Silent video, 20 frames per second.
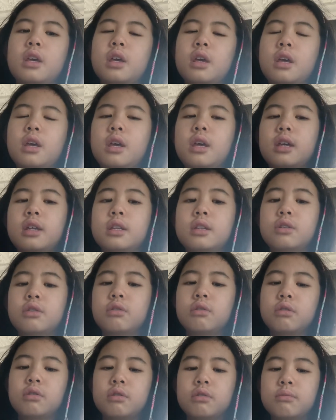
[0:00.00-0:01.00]
And
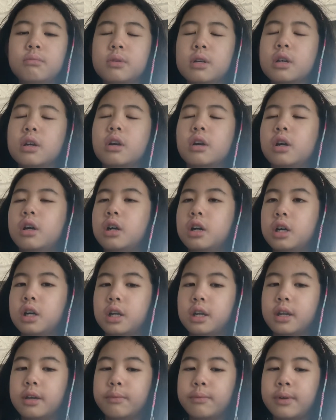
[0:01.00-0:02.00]
oh my
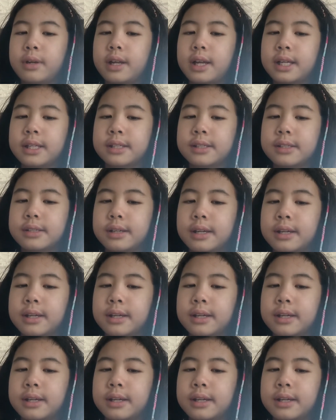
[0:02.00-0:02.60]
god, when I was